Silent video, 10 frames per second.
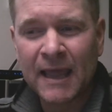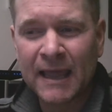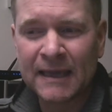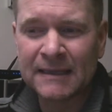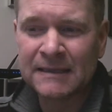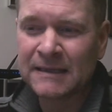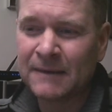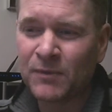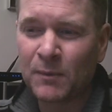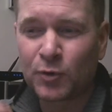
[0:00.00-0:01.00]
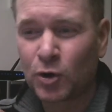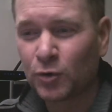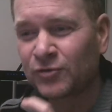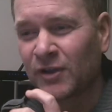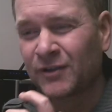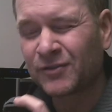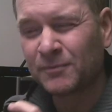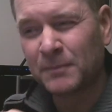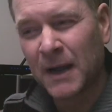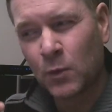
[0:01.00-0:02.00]
and the process
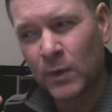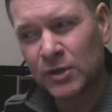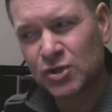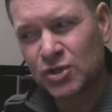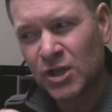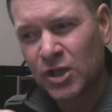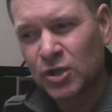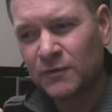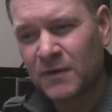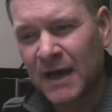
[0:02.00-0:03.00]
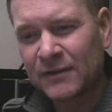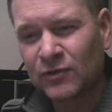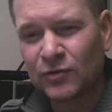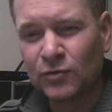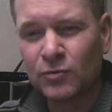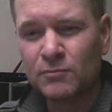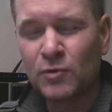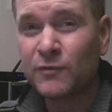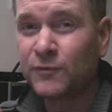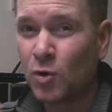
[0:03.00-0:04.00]
by which you've got to
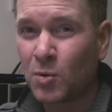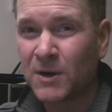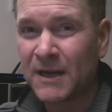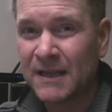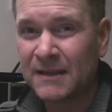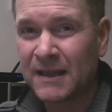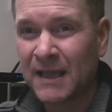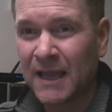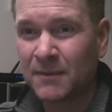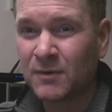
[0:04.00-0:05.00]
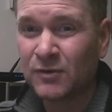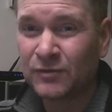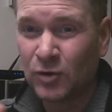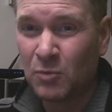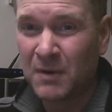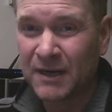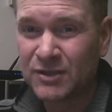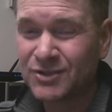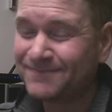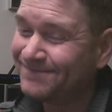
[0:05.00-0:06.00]
move forward in the game so
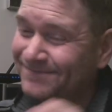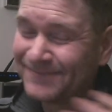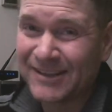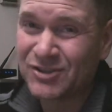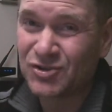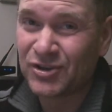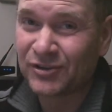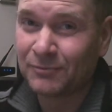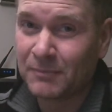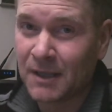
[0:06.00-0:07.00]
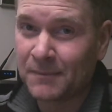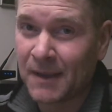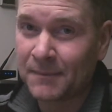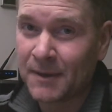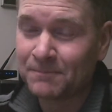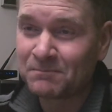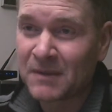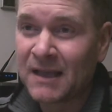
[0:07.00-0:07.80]
much. It's just me, maybe.